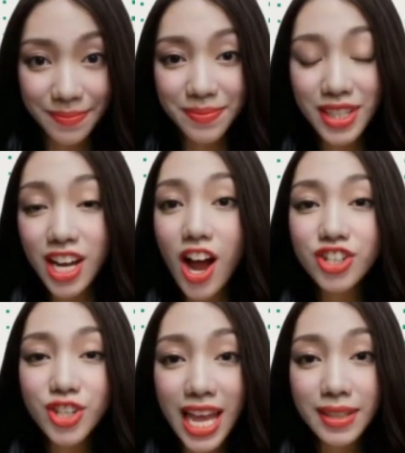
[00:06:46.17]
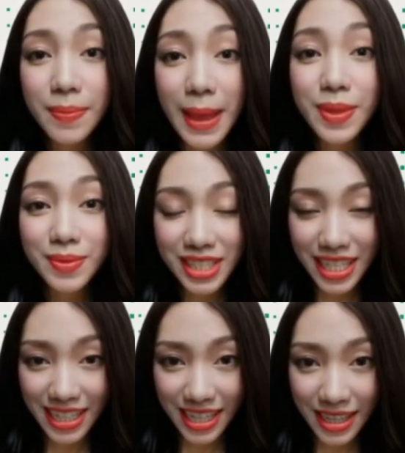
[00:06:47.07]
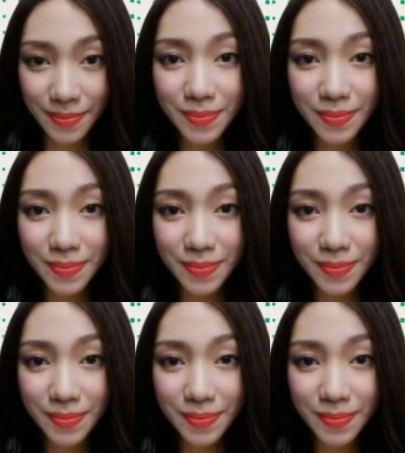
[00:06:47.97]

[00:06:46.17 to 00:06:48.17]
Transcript: The contract may be rescinded.